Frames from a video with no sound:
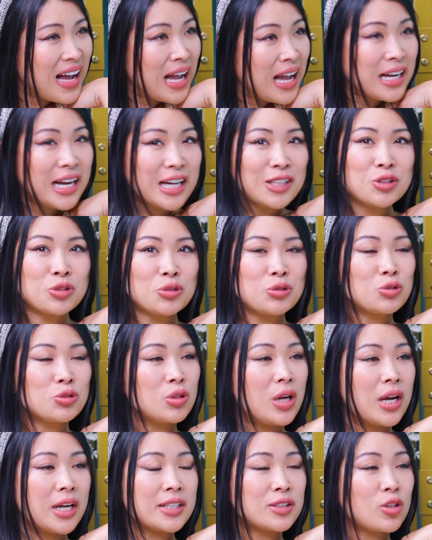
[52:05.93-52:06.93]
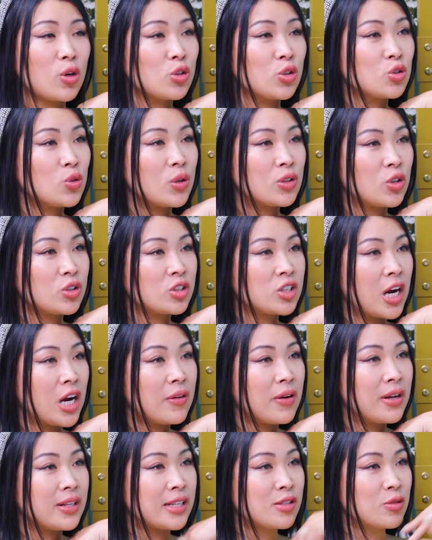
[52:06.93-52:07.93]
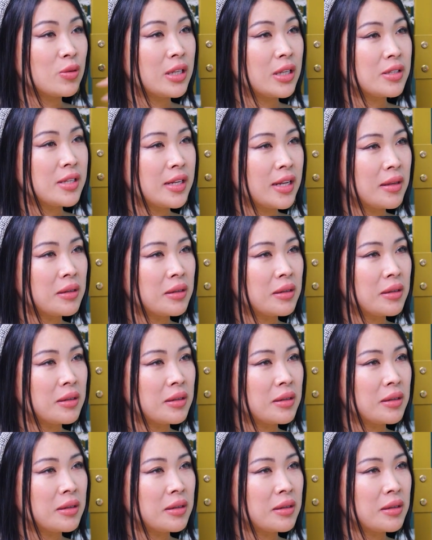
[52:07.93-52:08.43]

I got Dr. Drew and Dr. Tara. That's what I'm saying.